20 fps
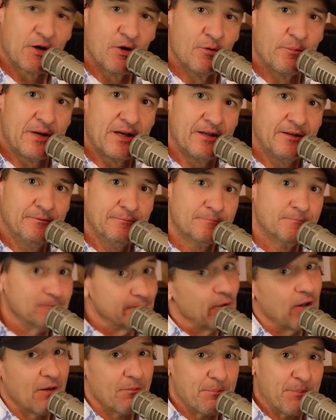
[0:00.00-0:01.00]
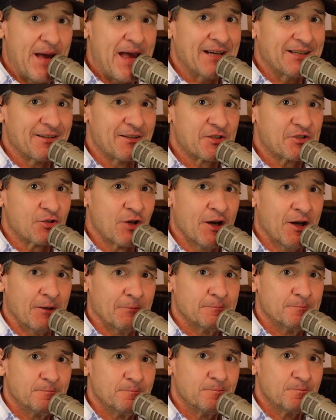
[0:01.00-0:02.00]
we're going to be, back to the Strip
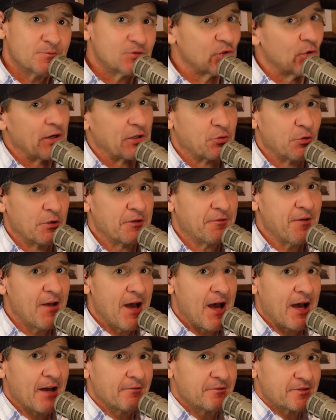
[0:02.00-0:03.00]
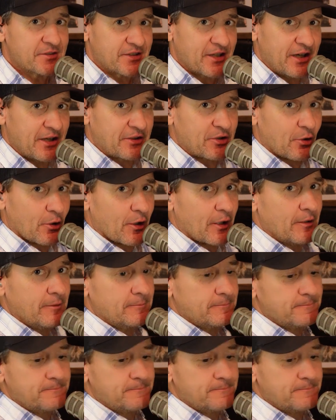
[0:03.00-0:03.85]
2025. See you through.